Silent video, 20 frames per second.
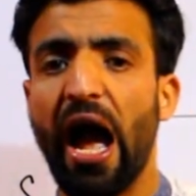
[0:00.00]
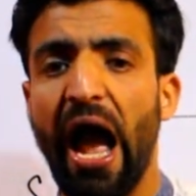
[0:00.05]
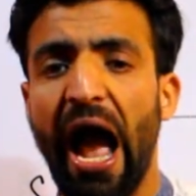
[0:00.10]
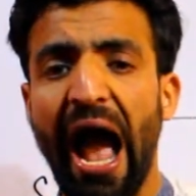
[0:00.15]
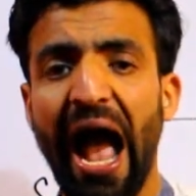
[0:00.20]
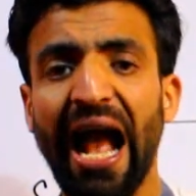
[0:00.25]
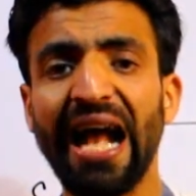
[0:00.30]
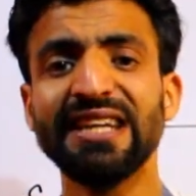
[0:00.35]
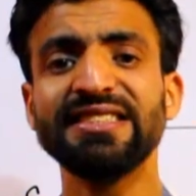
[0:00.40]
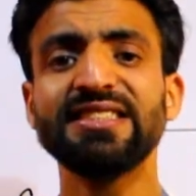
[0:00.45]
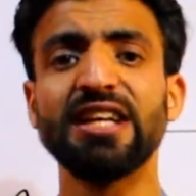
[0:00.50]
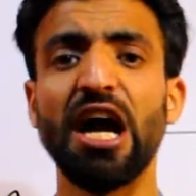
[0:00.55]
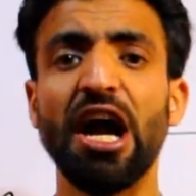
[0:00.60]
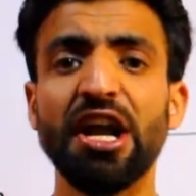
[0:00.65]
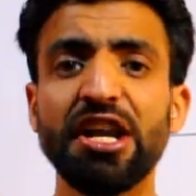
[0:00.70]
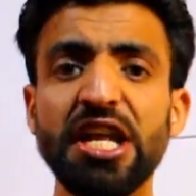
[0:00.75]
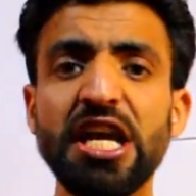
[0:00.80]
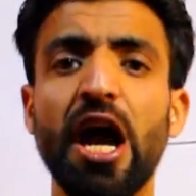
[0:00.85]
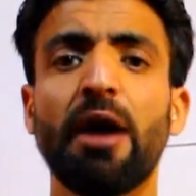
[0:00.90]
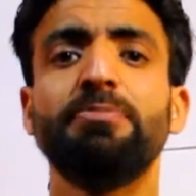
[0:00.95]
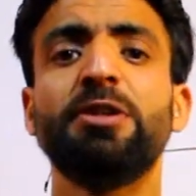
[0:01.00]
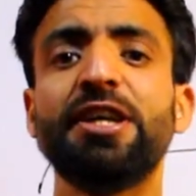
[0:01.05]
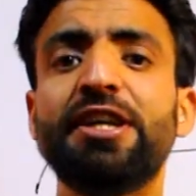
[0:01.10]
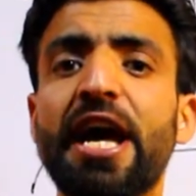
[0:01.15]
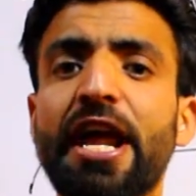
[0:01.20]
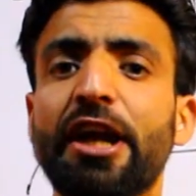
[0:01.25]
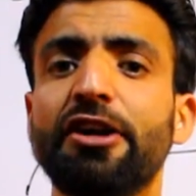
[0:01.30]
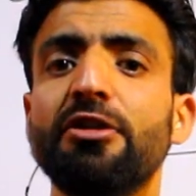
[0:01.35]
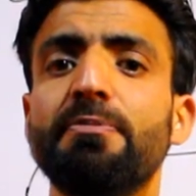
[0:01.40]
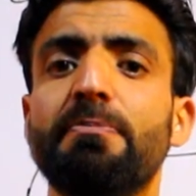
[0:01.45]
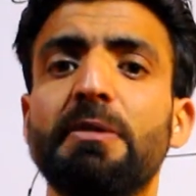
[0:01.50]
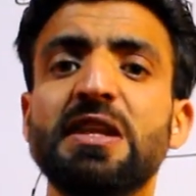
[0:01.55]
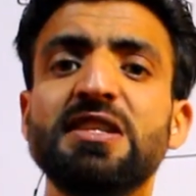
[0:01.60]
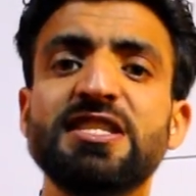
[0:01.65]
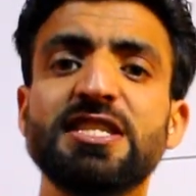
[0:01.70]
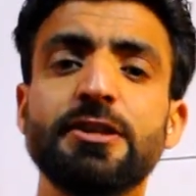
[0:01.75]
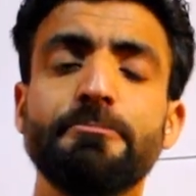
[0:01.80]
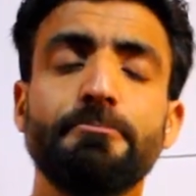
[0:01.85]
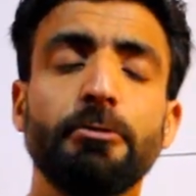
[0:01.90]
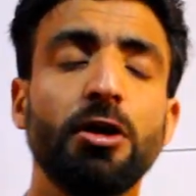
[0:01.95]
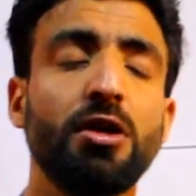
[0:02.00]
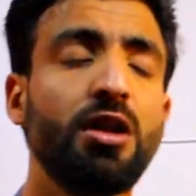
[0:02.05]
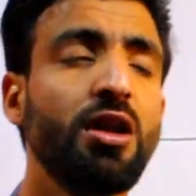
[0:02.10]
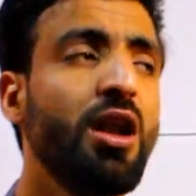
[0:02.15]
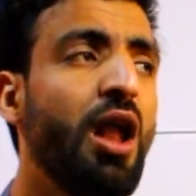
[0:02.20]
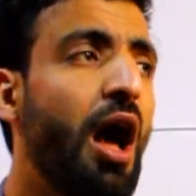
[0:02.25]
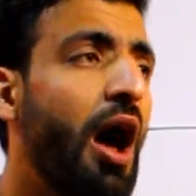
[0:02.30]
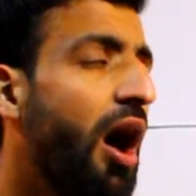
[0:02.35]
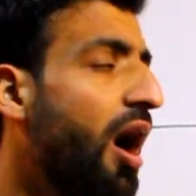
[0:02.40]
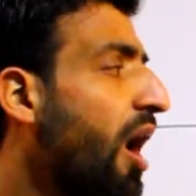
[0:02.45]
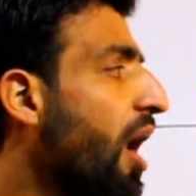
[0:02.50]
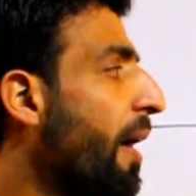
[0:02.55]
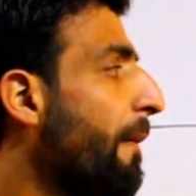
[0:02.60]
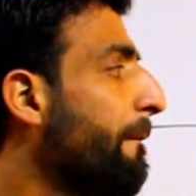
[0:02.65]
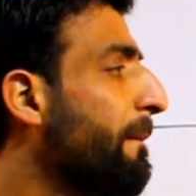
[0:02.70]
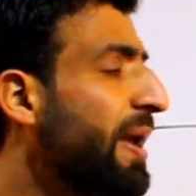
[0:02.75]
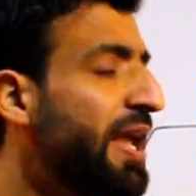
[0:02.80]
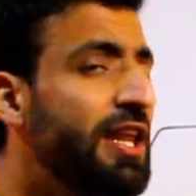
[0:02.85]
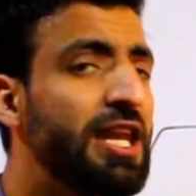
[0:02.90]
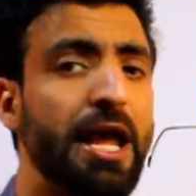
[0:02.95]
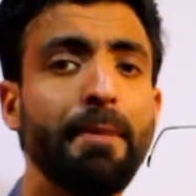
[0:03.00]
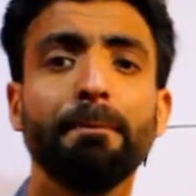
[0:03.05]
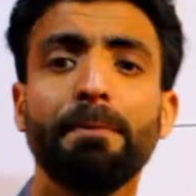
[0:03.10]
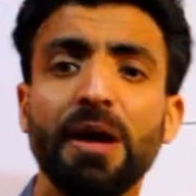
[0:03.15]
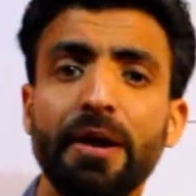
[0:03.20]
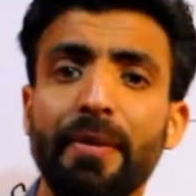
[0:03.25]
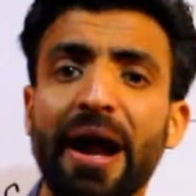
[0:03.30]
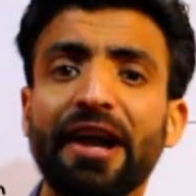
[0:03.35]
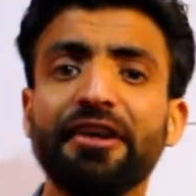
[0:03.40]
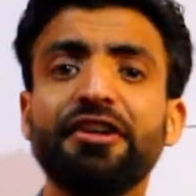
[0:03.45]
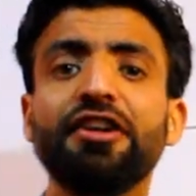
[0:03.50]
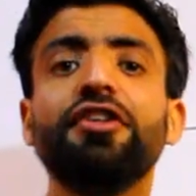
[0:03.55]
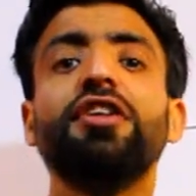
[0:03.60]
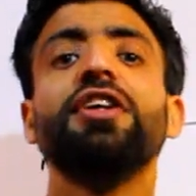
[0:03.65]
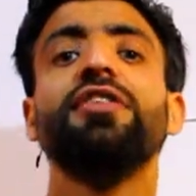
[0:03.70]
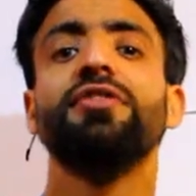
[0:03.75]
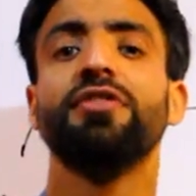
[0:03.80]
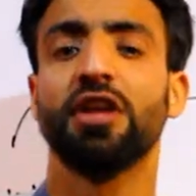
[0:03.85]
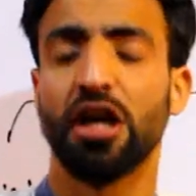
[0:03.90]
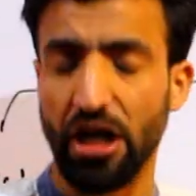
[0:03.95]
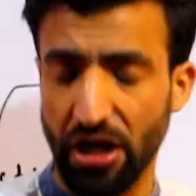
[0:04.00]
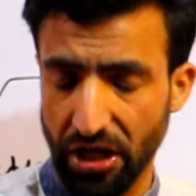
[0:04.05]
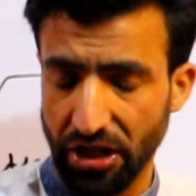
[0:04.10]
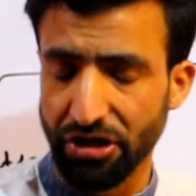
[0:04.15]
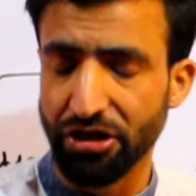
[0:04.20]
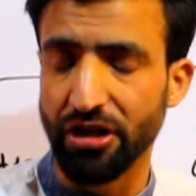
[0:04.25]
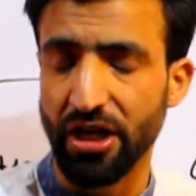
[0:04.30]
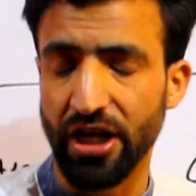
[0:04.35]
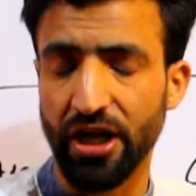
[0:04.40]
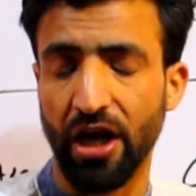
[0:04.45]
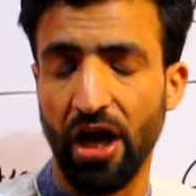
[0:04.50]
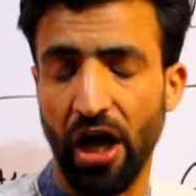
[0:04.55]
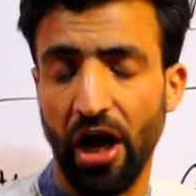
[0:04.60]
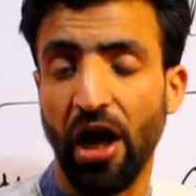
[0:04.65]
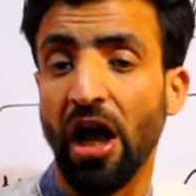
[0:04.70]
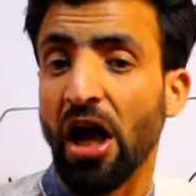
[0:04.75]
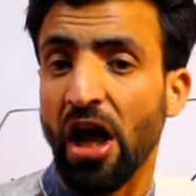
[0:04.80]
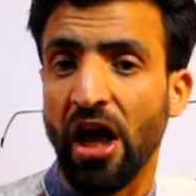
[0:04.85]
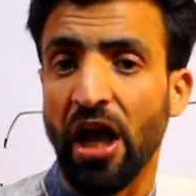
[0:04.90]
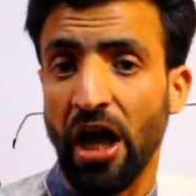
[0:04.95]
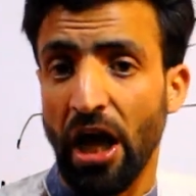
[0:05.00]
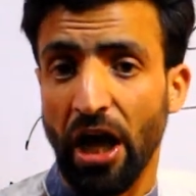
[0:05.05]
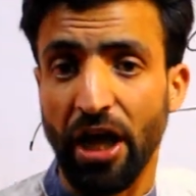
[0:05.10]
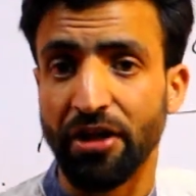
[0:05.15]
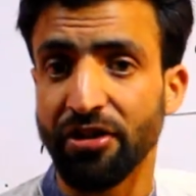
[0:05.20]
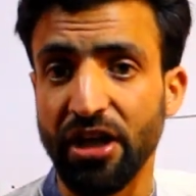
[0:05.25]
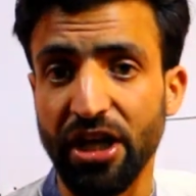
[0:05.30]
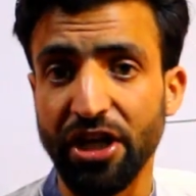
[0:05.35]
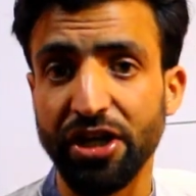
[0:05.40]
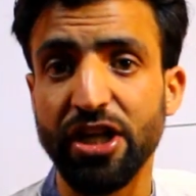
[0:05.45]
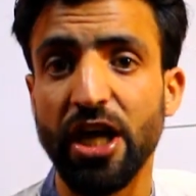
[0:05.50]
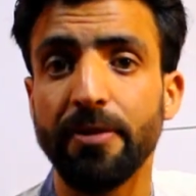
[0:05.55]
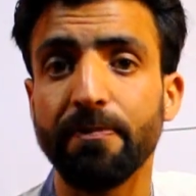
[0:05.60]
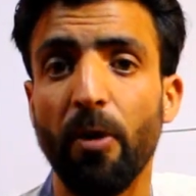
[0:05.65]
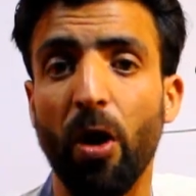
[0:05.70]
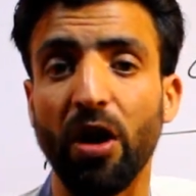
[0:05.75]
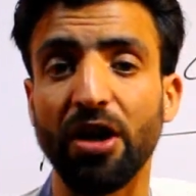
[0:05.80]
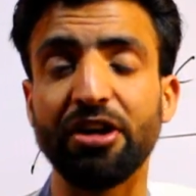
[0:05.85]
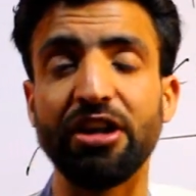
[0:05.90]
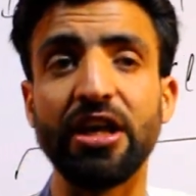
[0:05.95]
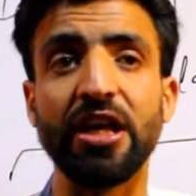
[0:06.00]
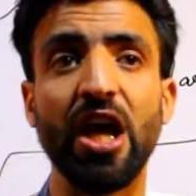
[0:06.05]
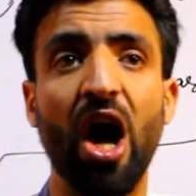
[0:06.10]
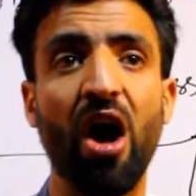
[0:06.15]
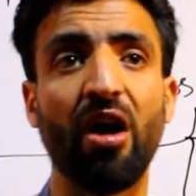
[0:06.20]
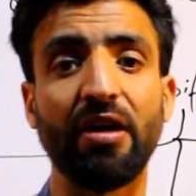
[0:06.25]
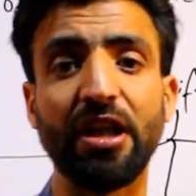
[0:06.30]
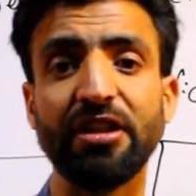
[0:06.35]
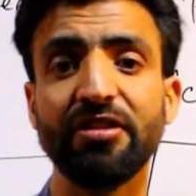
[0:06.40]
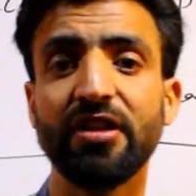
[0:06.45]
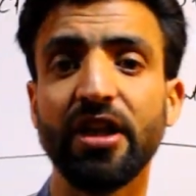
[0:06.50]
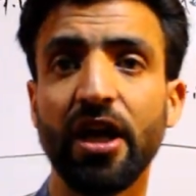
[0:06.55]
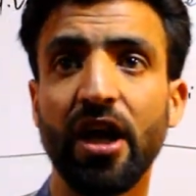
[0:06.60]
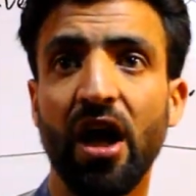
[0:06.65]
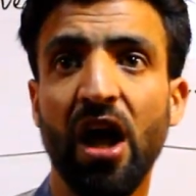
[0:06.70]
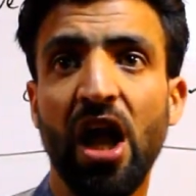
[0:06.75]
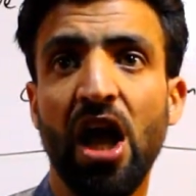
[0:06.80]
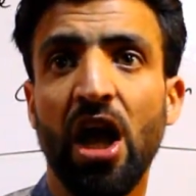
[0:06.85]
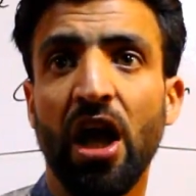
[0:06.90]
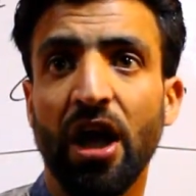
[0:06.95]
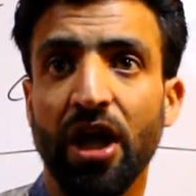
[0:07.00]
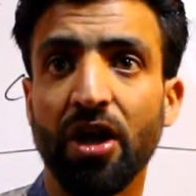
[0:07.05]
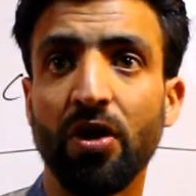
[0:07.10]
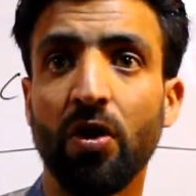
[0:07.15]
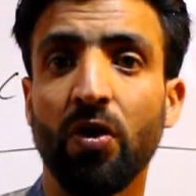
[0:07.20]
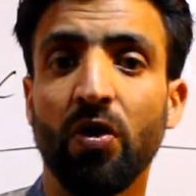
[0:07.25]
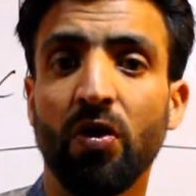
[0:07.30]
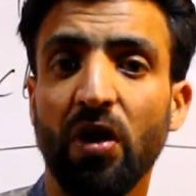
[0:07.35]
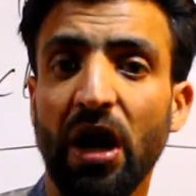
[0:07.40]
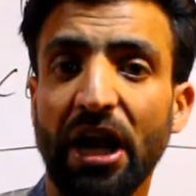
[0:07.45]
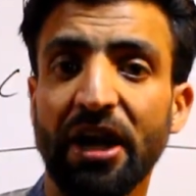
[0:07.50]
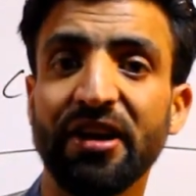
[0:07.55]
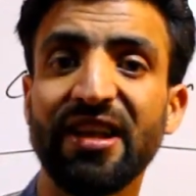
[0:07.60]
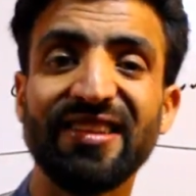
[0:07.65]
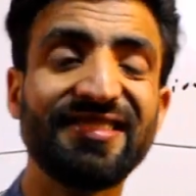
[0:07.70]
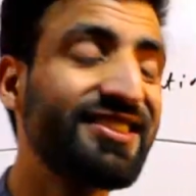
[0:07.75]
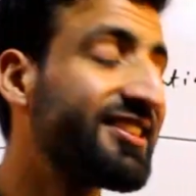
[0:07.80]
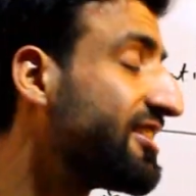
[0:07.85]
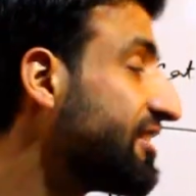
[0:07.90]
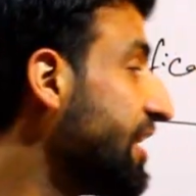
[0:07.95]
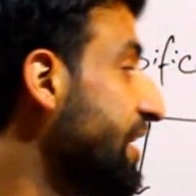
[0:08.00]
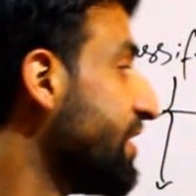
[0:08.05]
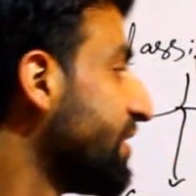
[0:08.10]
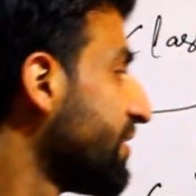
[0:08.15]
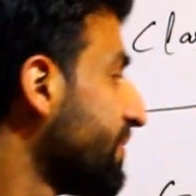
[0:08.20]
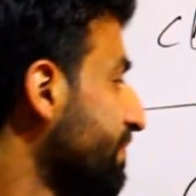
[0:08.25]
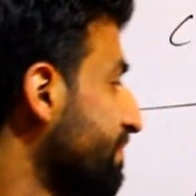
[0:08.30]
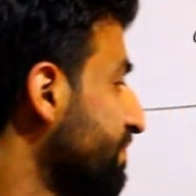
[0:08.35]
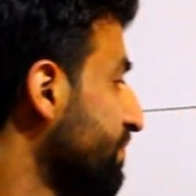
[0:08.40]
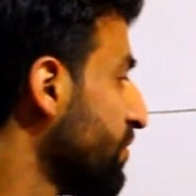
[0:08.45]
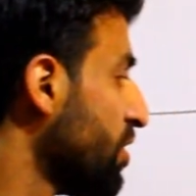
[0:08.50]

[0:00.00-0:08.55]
has any of the directive principle been implemented in the Indian polity or in the Indian state?